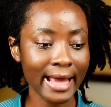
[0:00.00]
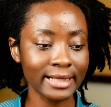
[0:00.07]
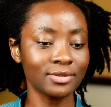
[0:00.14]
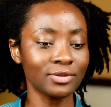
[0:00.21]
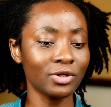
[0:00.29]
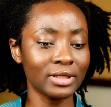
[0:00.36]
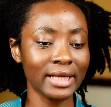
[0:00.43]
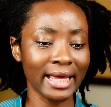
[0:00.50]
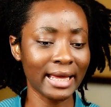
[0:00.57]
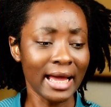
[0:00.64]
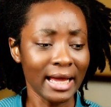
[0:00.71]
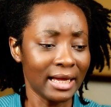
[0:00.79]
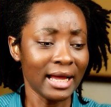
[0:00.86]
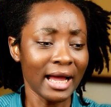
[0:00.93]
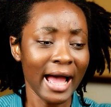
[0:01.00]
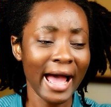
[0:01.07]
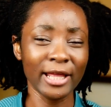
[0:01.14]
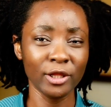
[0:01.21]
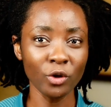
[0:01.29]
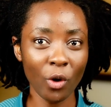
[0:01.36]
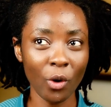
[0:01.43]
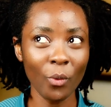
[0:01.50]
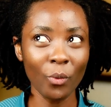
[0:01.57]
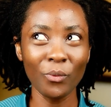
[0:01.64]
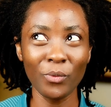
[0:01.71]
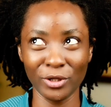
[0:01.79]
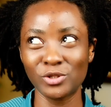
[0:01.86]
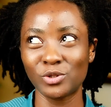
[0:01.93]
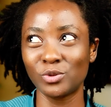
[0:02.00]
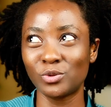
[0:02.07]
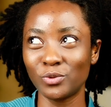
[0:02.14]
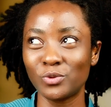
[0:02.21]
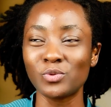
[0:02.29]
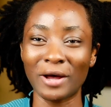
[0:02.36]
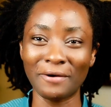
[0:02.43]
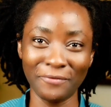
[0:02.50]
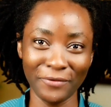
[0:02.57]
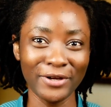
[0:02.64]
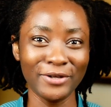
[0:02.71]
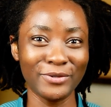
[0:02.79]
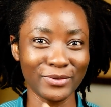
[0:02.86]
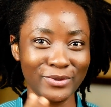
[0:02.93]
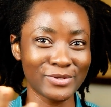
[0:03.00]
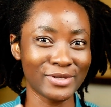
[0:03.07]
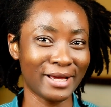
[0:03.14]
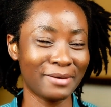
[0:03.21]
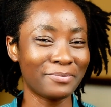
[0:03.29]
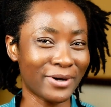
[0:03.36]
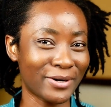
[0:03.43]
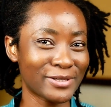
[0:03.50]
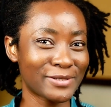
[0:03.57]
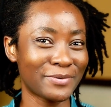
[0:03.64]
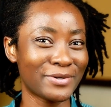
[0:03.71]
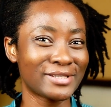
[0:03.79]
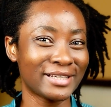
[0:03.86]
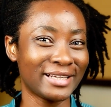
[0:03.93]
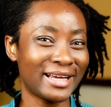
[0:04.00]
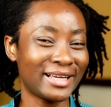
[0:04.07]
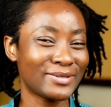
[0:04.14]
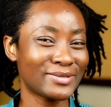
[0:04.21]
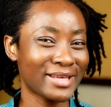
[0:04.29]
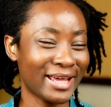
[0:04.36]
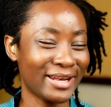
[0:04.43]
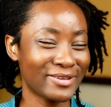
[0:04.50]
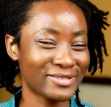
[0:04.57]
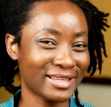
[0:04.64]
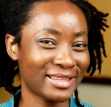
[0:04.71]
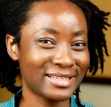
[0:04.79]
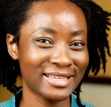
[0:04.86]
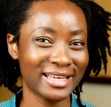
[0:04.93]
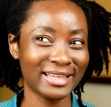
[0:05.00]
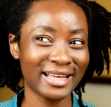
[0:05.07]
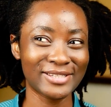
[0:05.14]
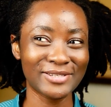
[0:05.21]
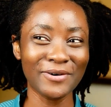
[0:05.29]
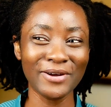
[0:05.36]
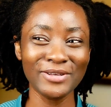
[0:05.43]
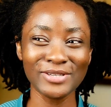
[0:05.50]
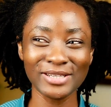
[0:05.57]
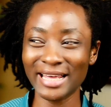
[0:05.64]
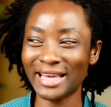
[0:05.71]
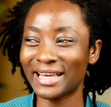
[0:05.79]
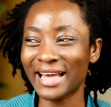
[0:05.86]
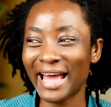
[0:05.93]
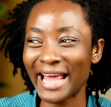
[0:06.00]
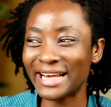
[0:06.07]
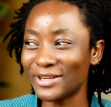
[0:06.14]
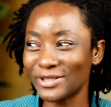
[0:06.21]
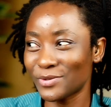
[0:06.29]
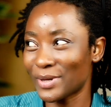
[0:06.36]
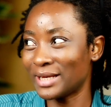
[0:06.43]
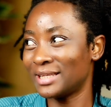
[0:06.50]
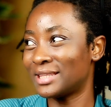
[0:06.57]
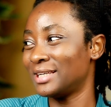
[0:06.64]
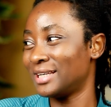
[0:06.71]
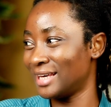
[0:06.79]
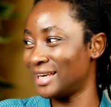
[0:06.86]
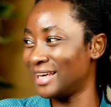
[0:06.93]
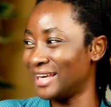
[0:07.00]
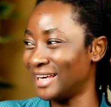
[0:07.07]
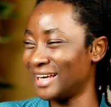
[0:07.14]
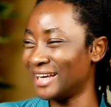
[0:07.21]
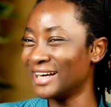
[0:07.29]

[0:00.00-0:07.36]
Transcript: I did not, like, I know what to do to avoid those like bald spots and like those hair loss and things like that. So it was like I did not do anything.